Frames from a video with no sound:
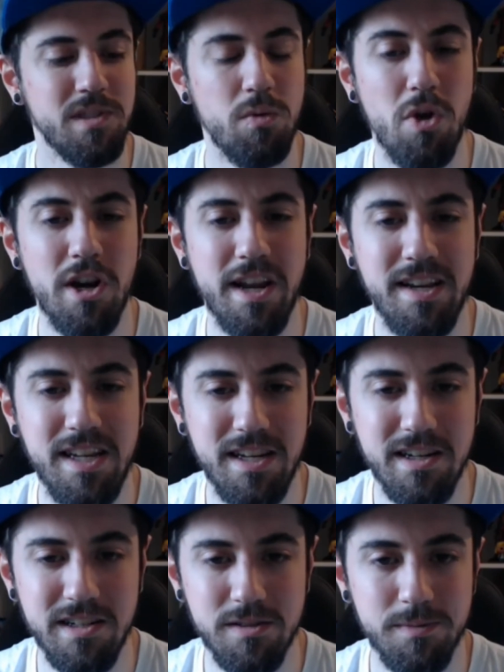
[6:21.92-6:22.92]
So what I
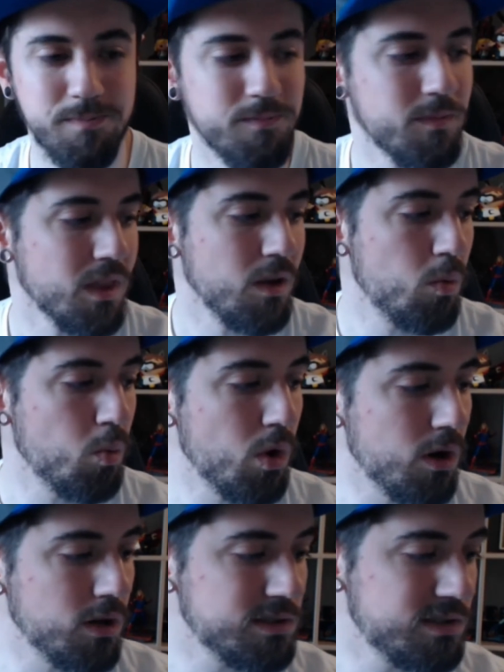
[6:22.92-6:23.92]
needed
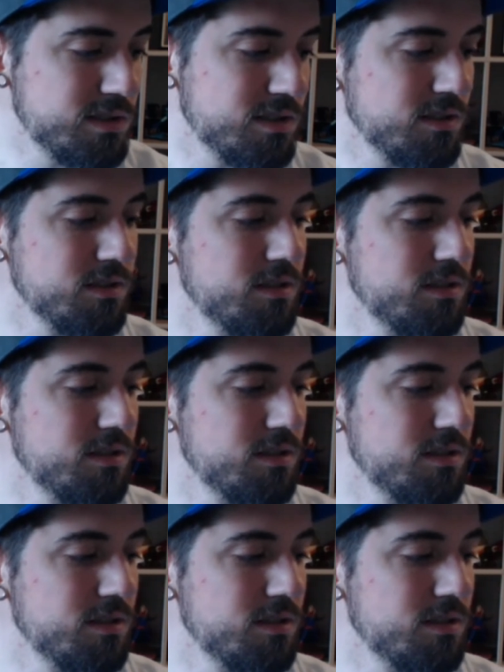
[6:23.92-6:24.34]
was